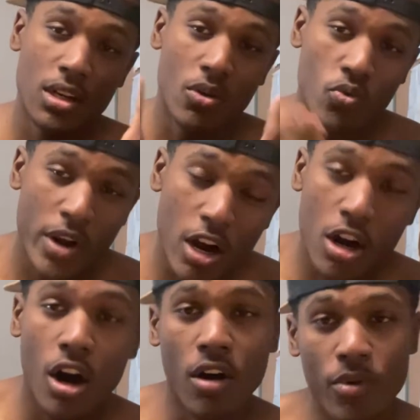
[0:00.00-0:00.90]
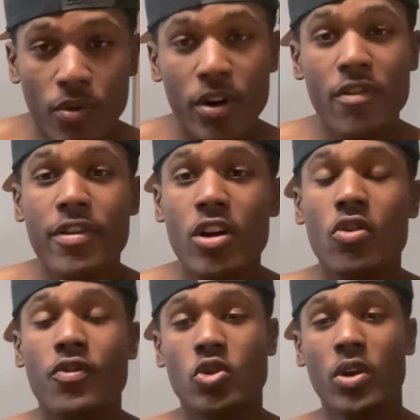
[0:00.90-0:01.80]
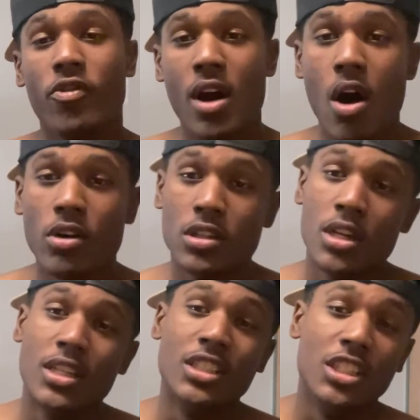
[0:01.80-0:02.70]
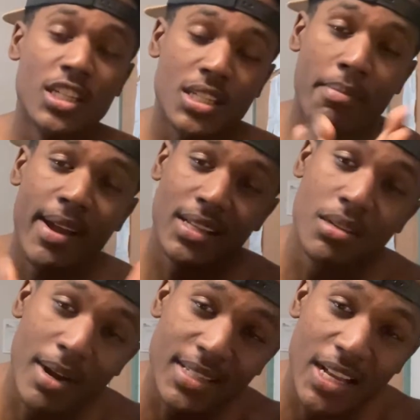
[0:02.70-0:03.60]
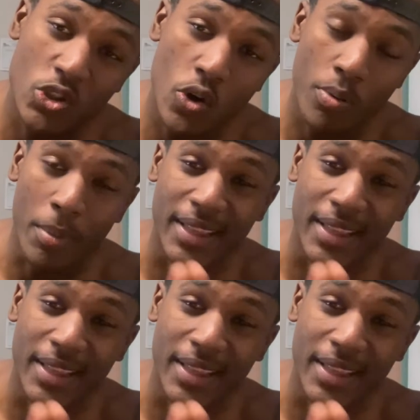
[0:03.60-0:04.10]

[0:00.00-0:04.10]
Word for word: Rent a car, rent a vehicle for 24 hours just to make it to my tattoo appointment.